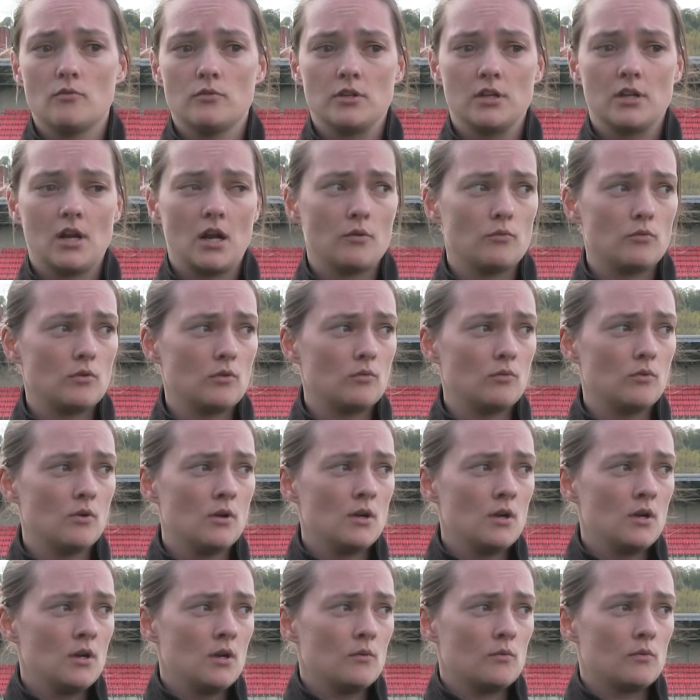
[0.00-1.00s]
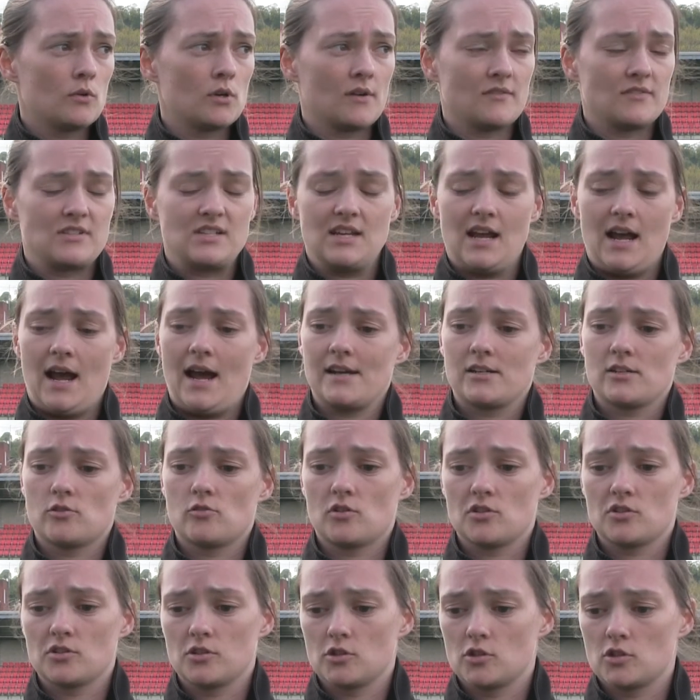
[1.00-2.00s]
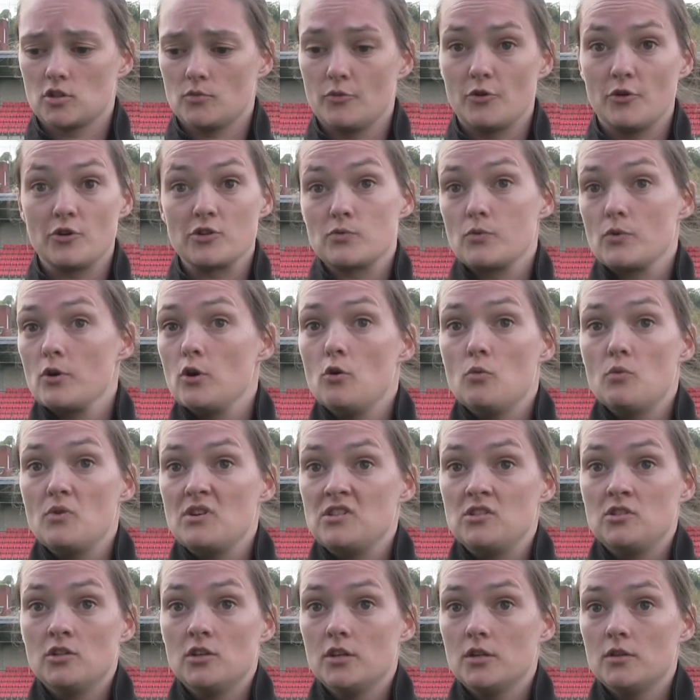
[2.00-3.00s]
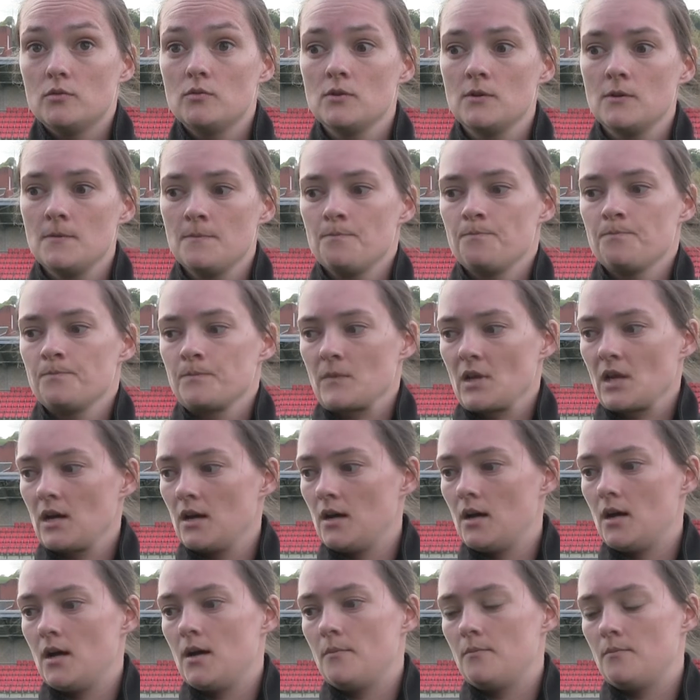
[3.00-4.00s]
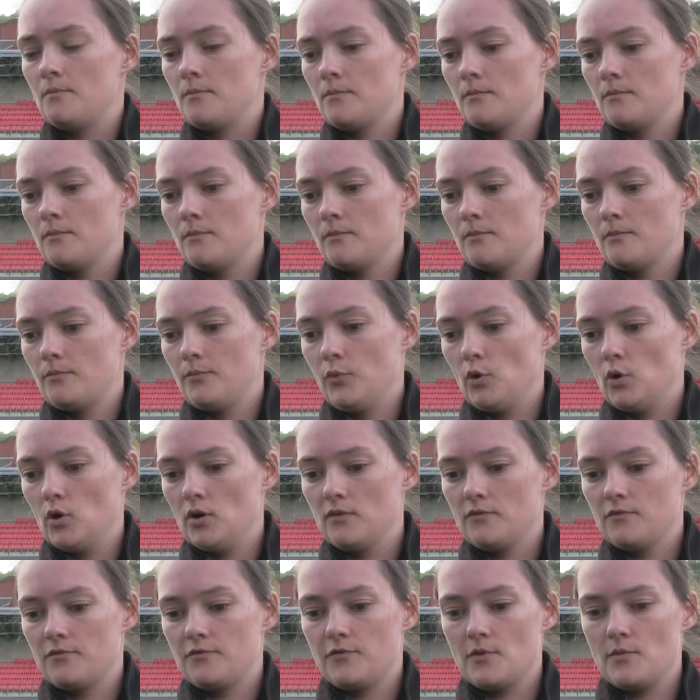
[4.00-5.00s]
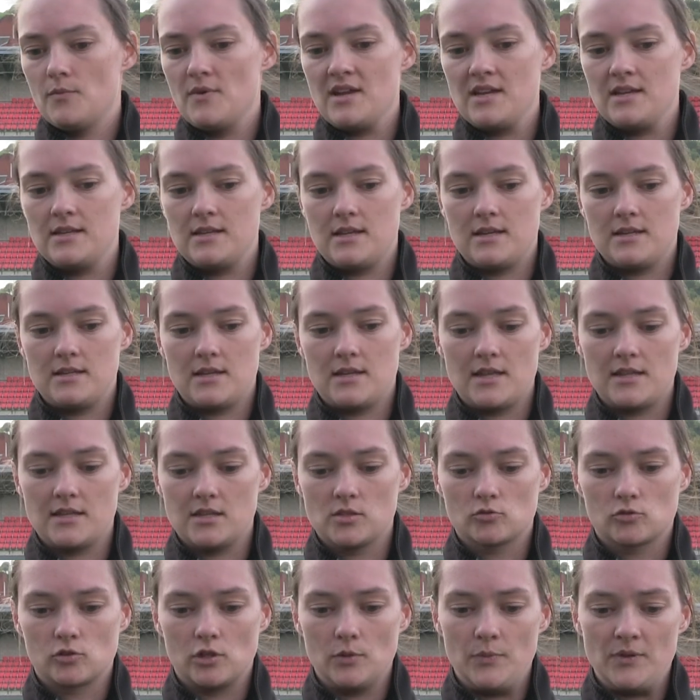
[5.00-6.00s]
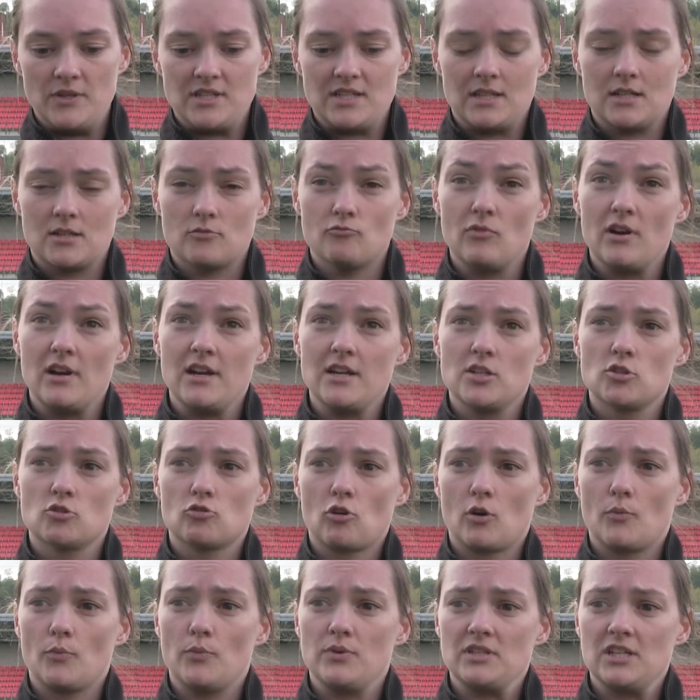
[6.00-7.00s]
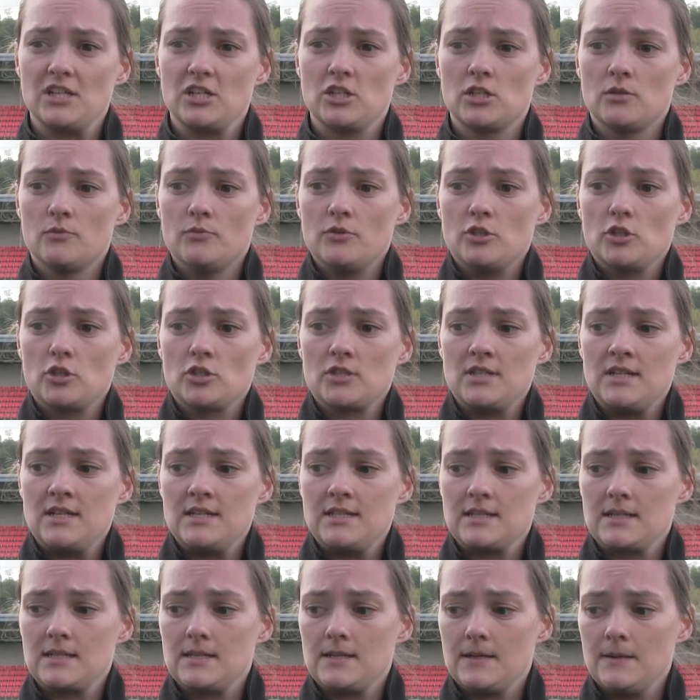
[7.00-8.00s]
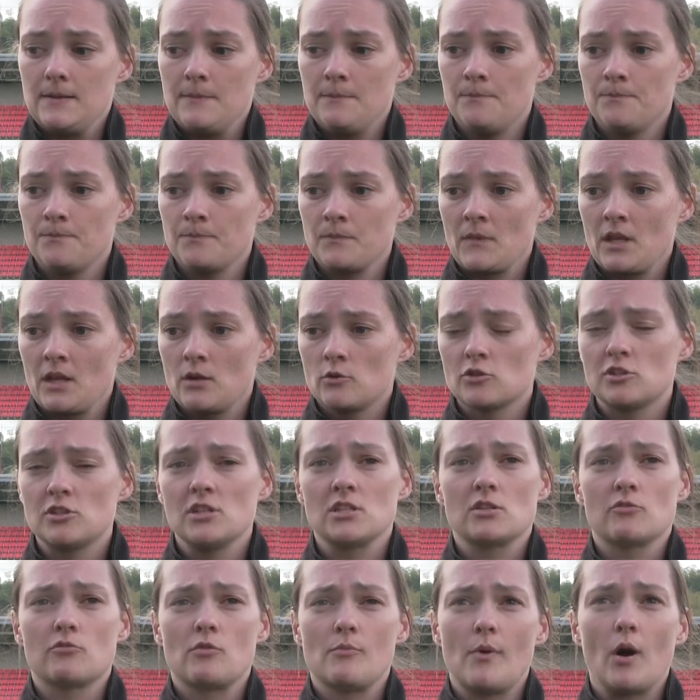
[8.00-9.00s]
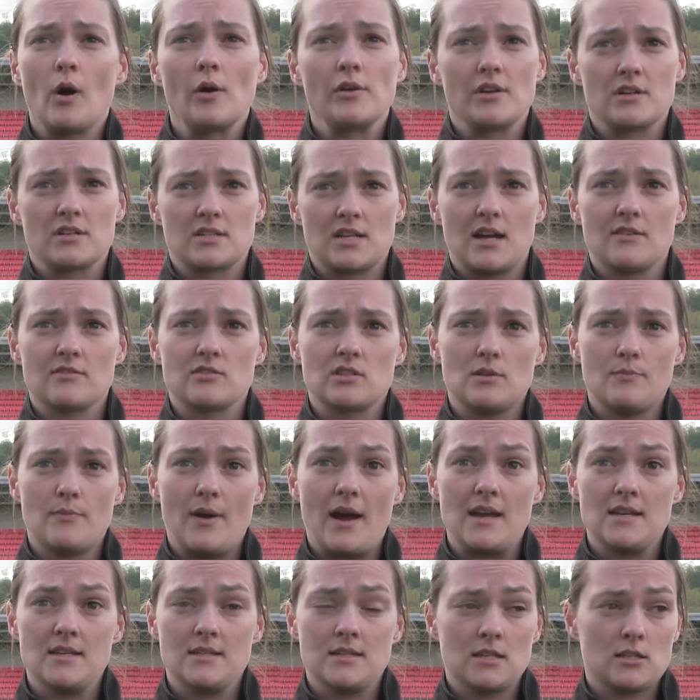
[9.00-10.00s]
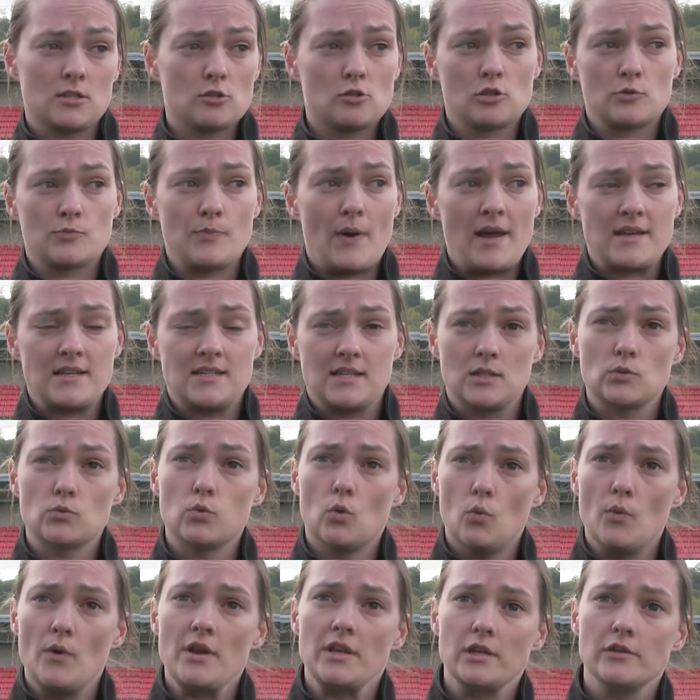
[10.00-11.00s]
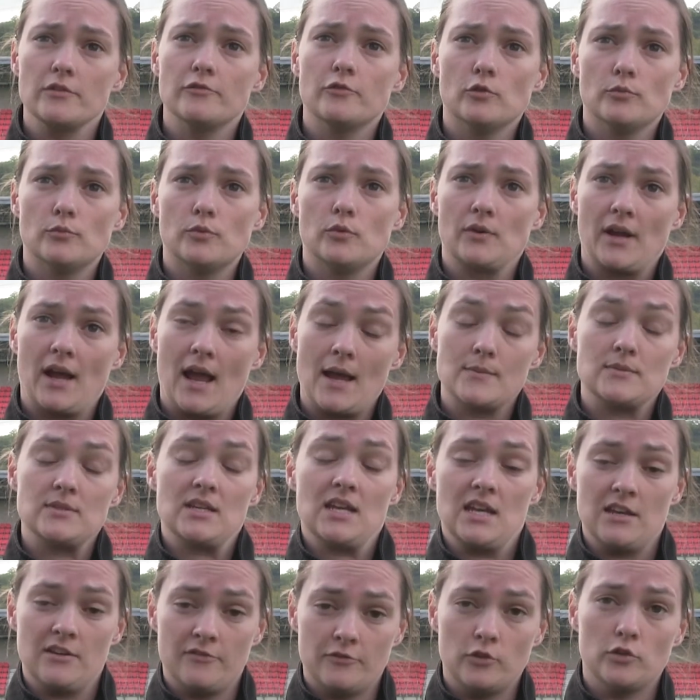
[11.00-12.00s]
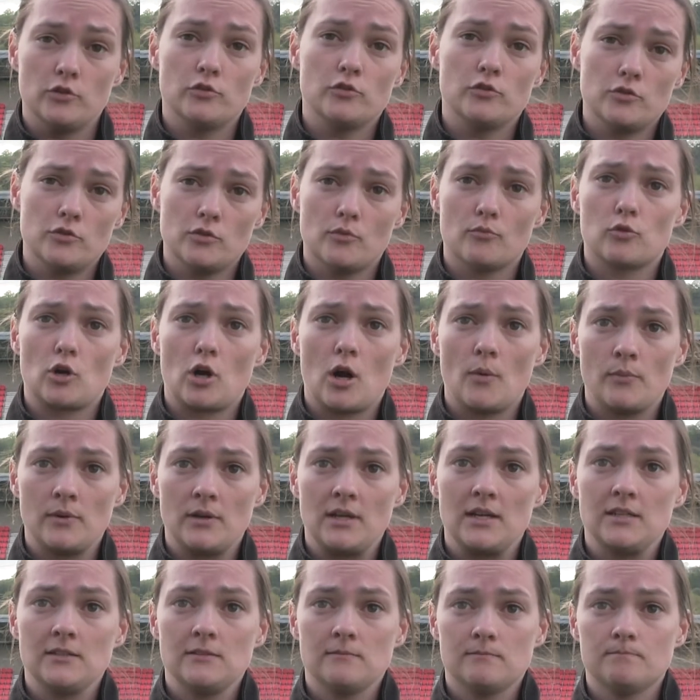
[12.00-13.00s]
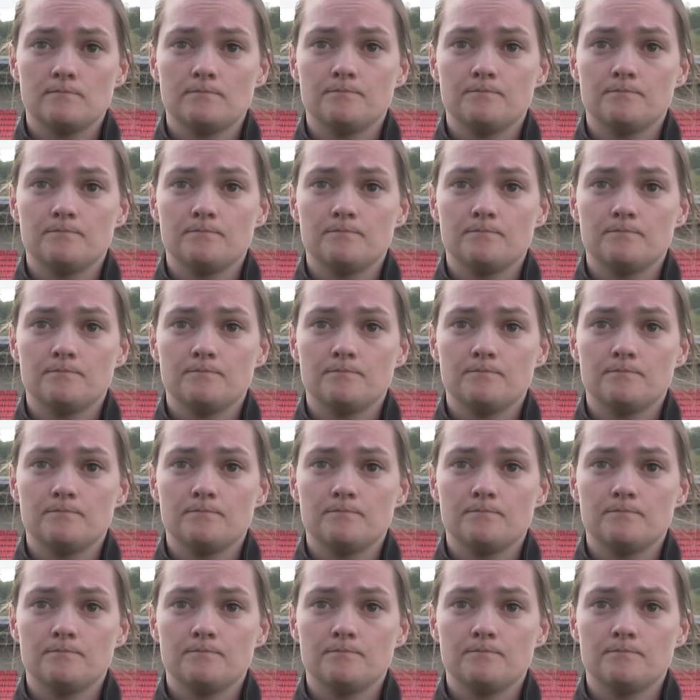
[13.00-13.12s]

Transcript: And you know, we'll obviously add across the summer as we always do. But for me, yeah, this group, it's in a really strong position, and we just need to remind ourselves of the basics, because basics will win you football games if you do them properly.